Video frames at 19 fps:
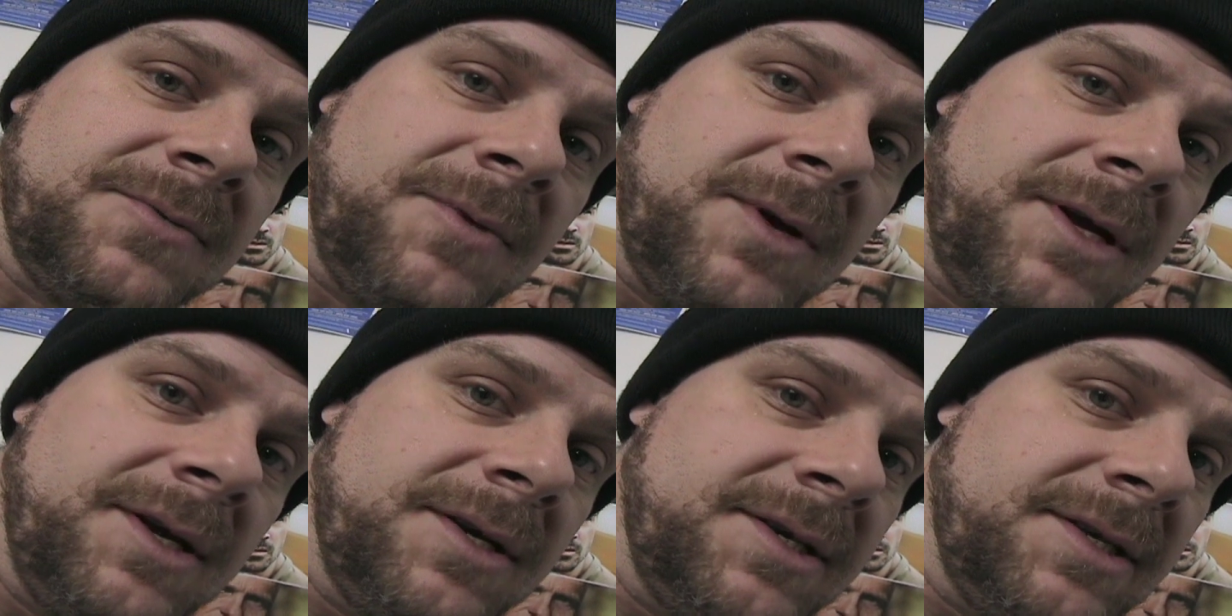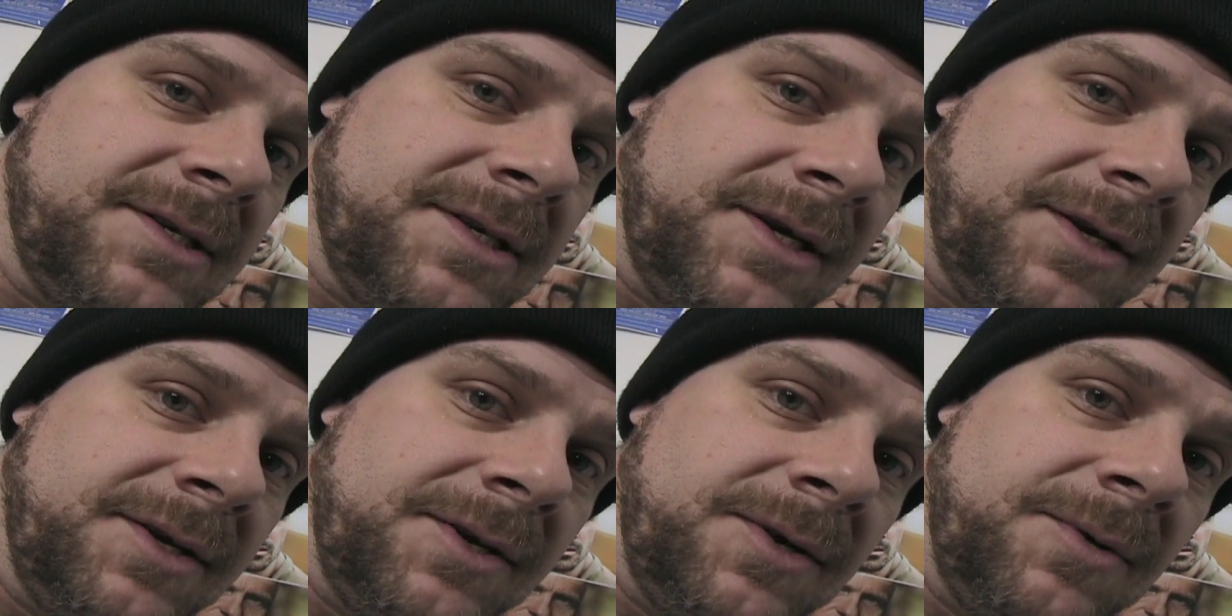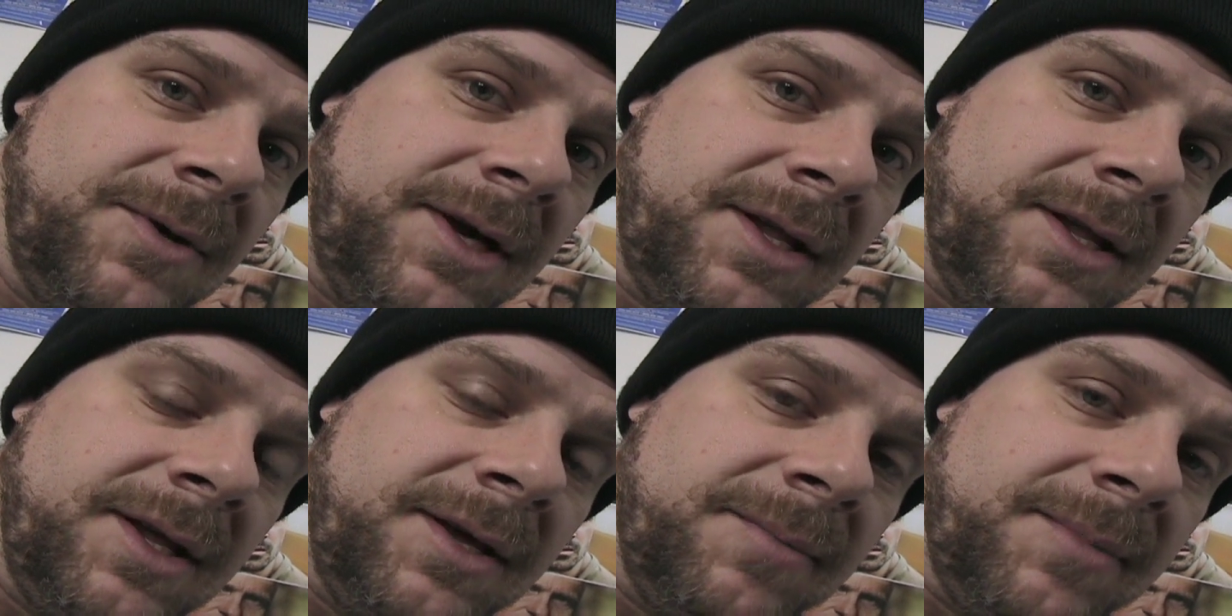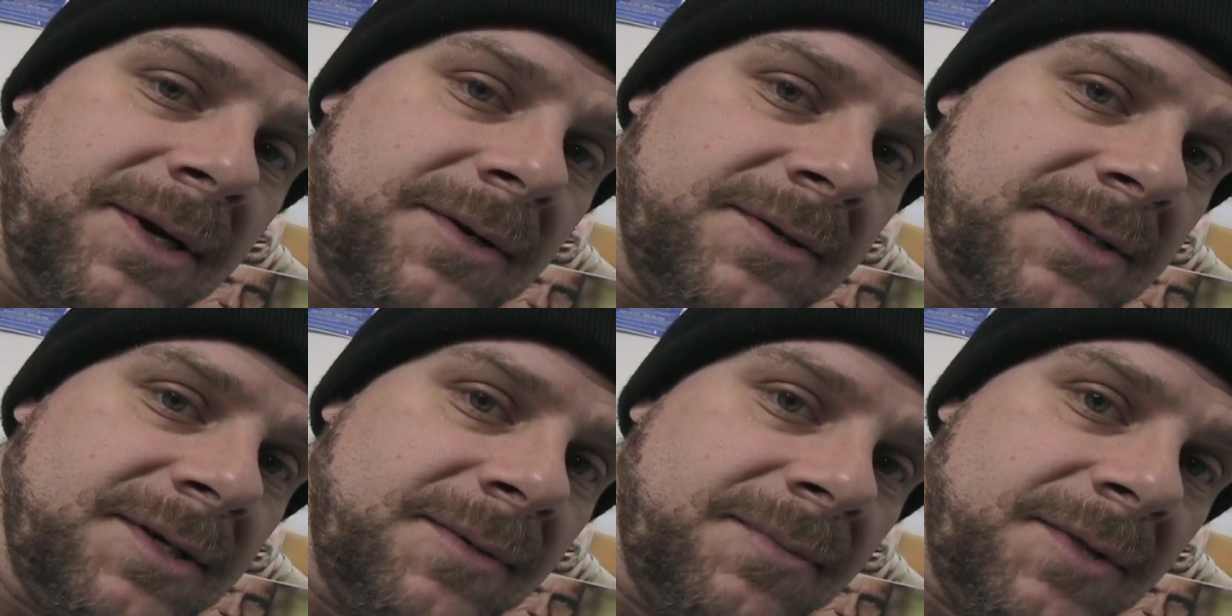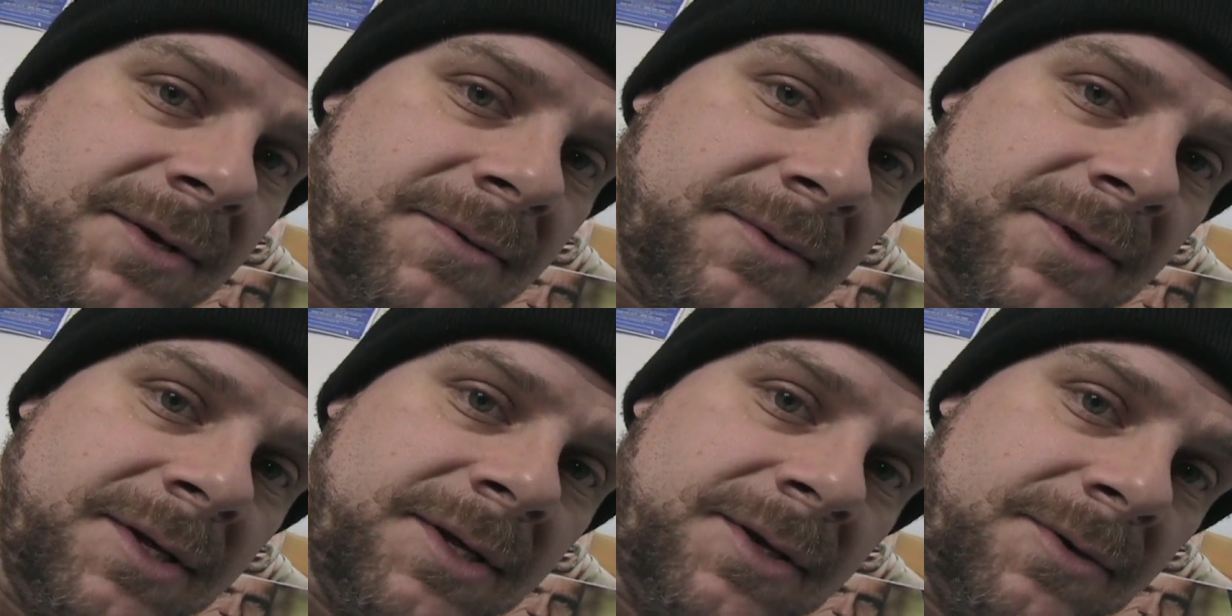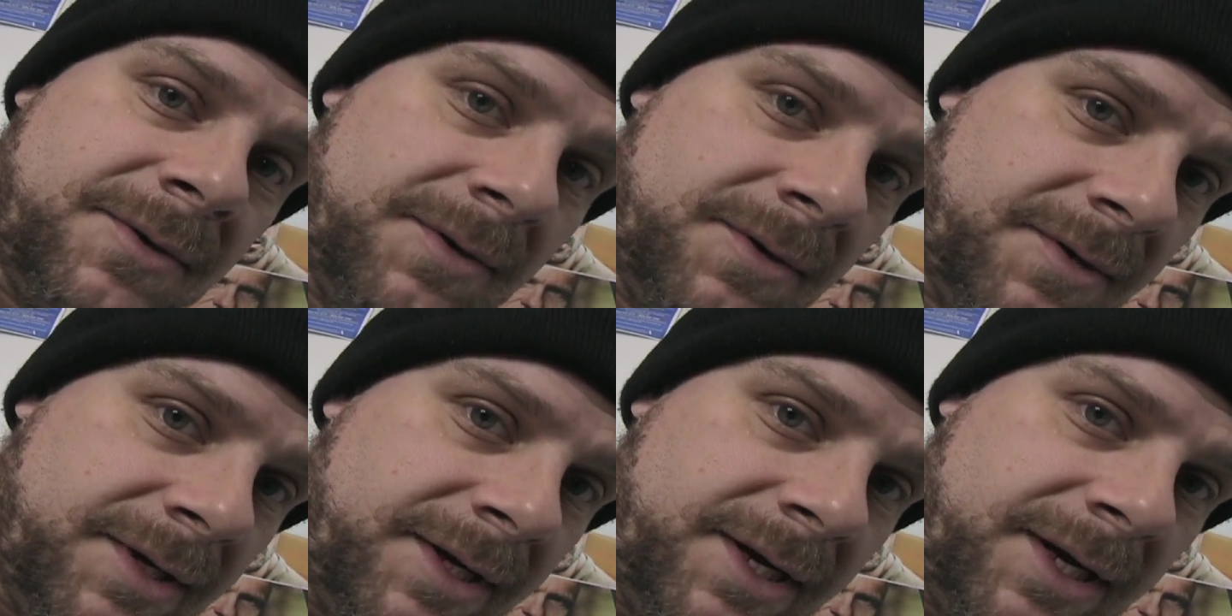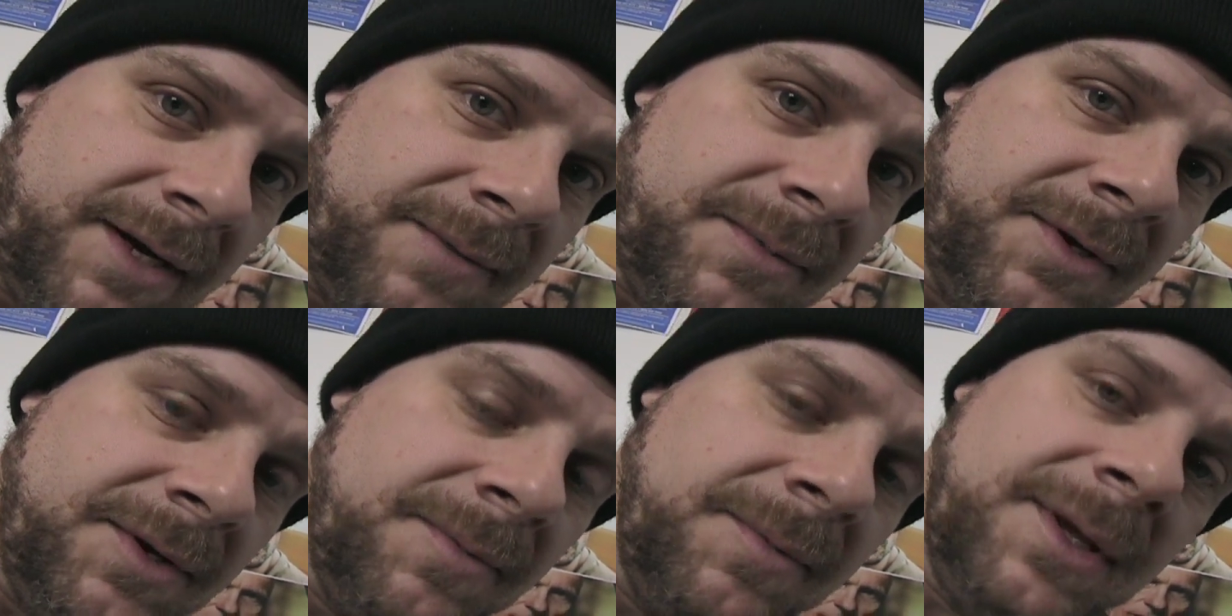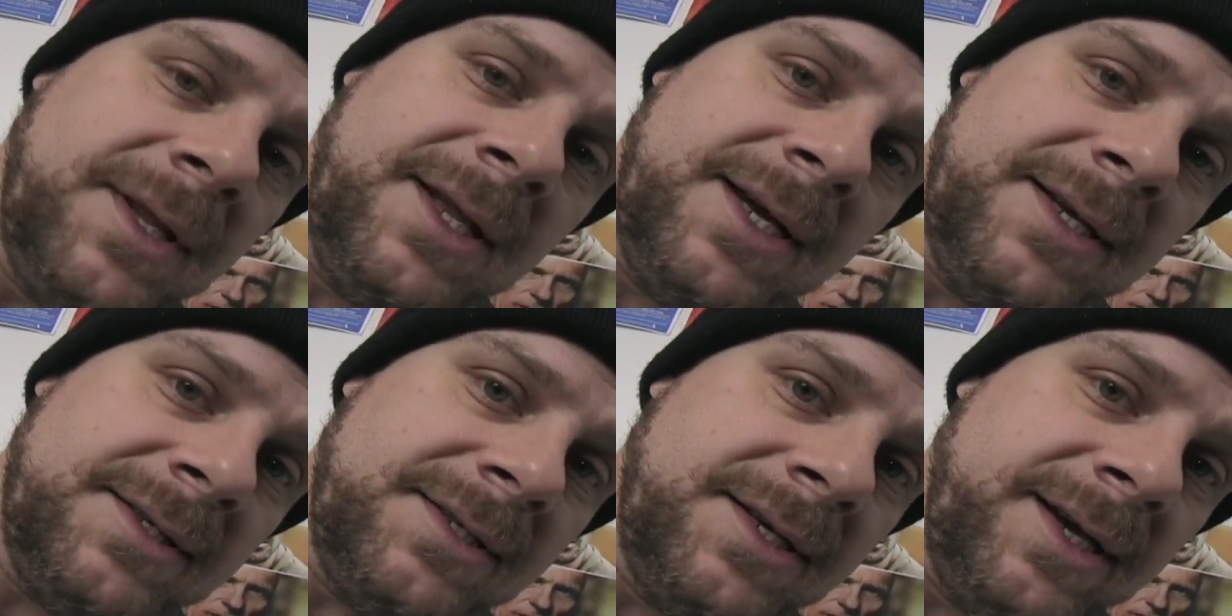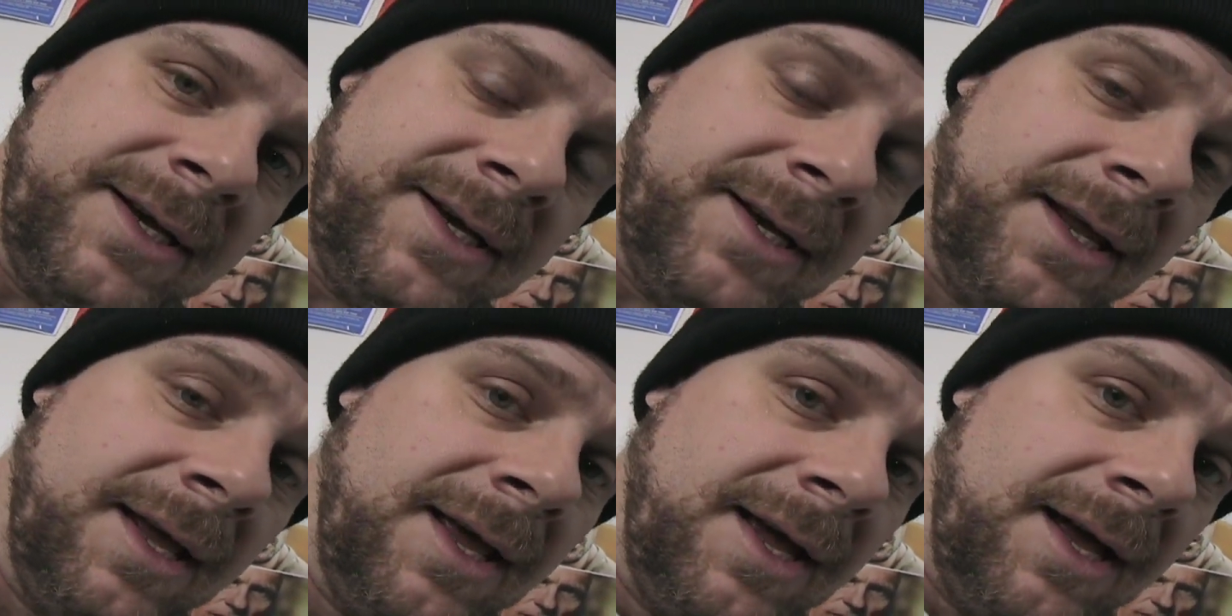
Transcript: wanted to tell you quickly about something really cool that happened to me last night.